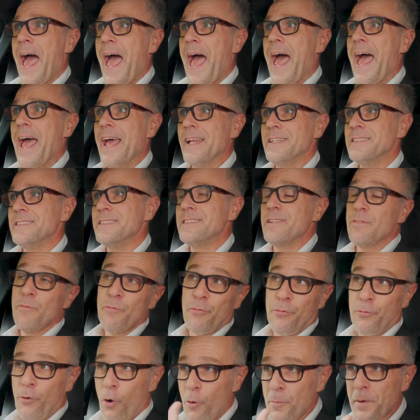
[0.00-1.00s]
and
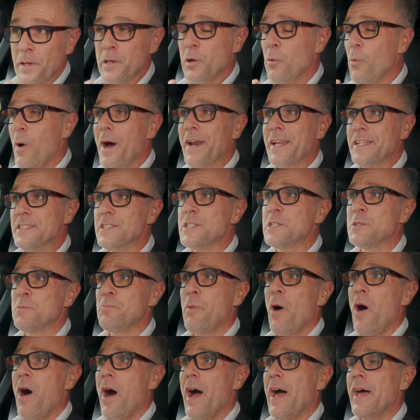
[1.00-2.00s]
Formula One
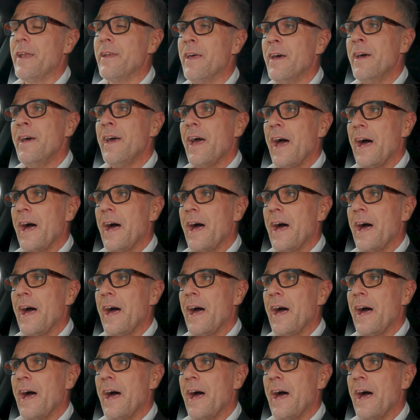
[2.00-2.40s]
inspired